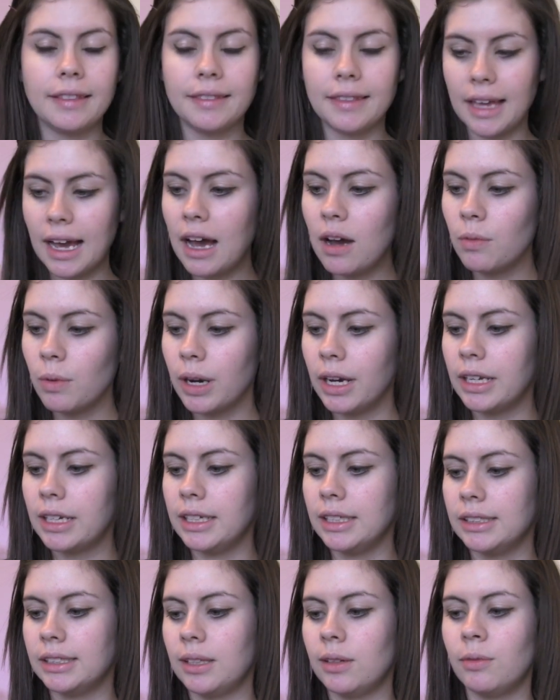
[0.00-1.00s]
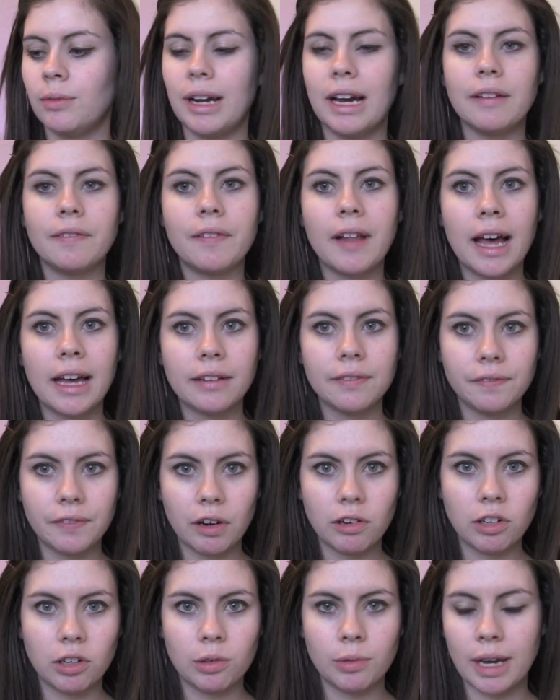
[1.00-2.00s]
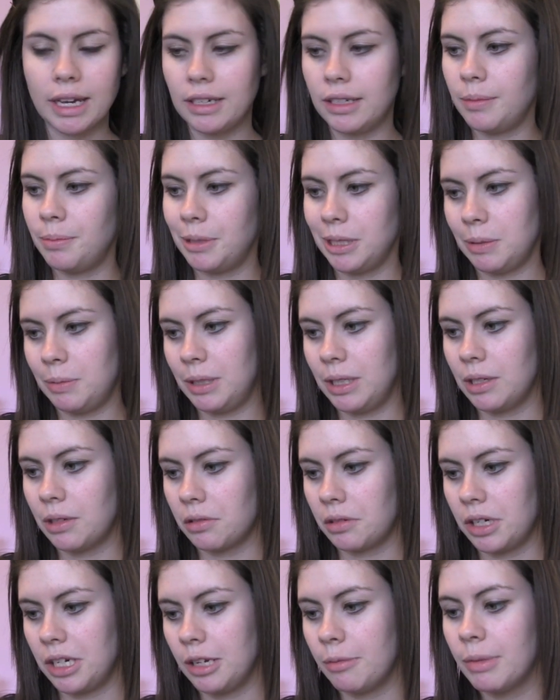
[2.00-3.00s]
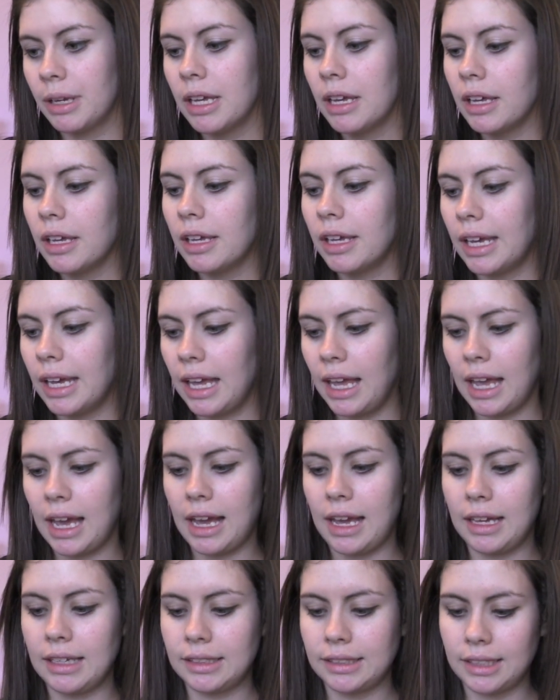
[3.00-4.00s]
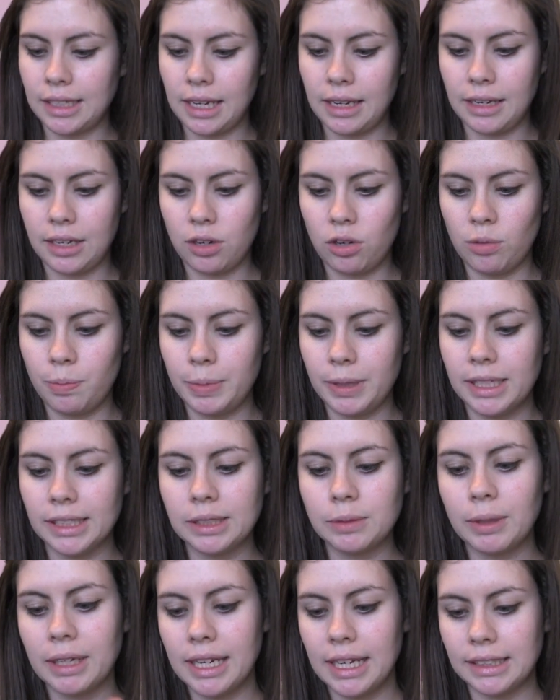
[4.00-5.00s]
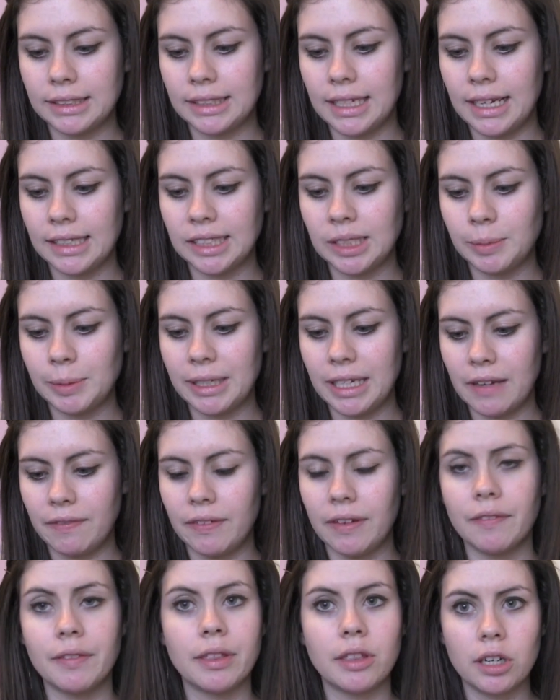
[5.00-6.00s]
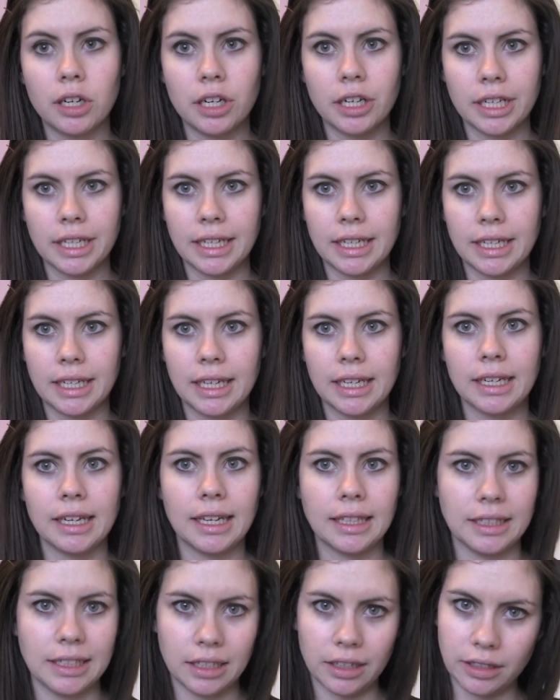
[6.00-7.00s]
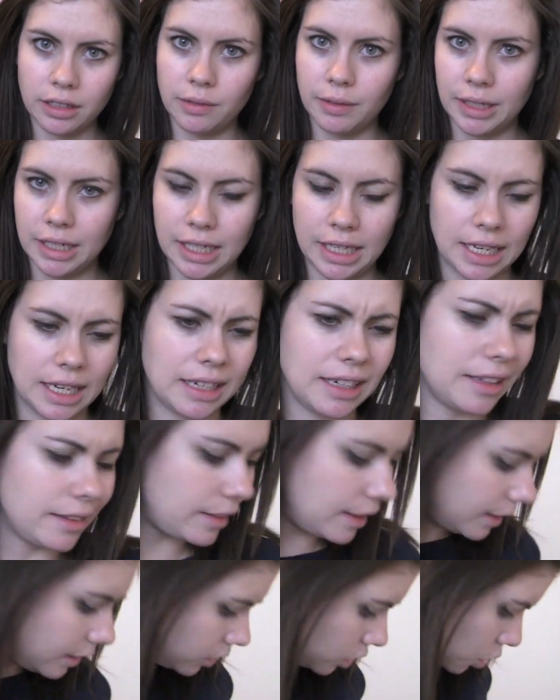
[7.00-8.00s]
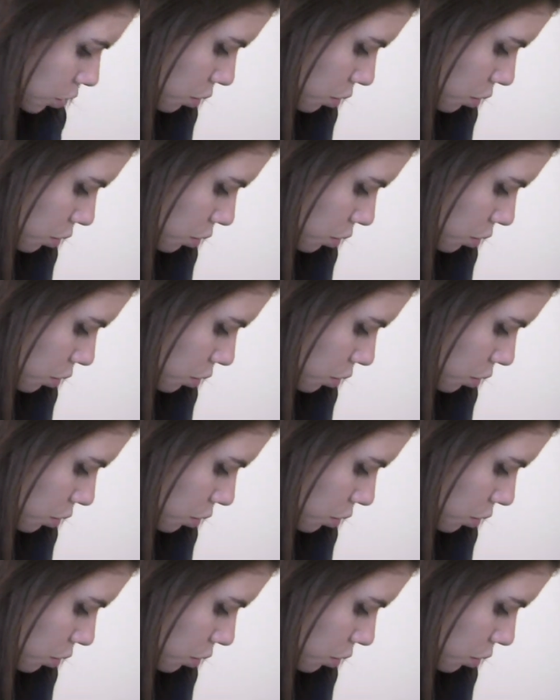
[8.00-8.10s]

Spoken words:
That one is the Revlon Photoready BB cream. And I'm going to open, this one has an SPF of 30 in it, and the other one had I think